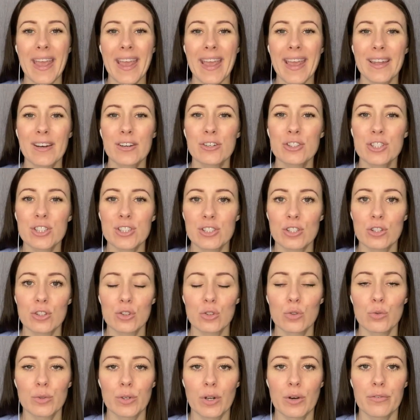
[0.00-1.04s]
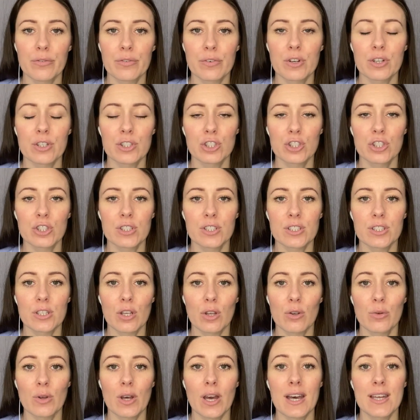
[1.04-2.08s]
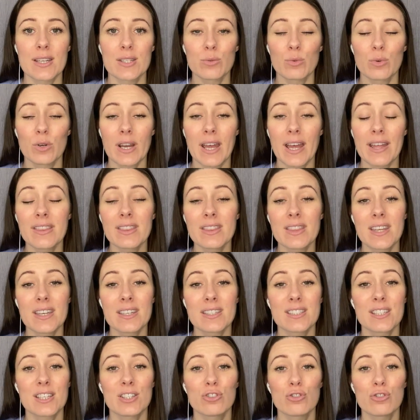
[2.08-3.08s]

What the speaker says: energies are showing up for us just now as we're in this